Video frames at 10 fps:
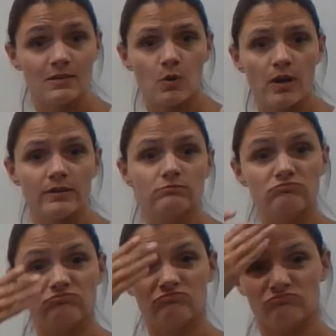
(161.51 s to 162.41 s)
one.
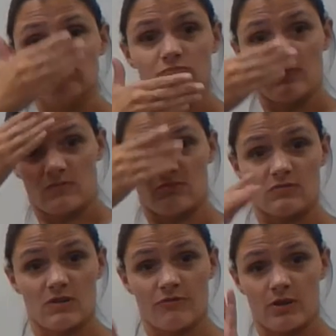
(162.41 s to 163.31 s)

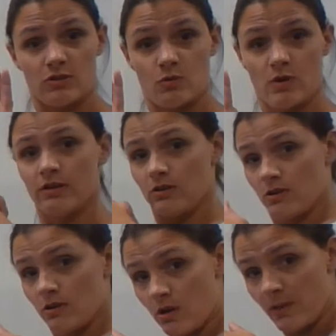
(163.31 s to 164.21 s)
The front door,
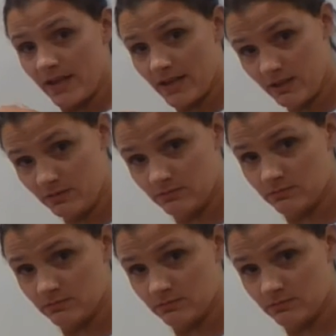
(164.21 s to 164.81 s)
go in.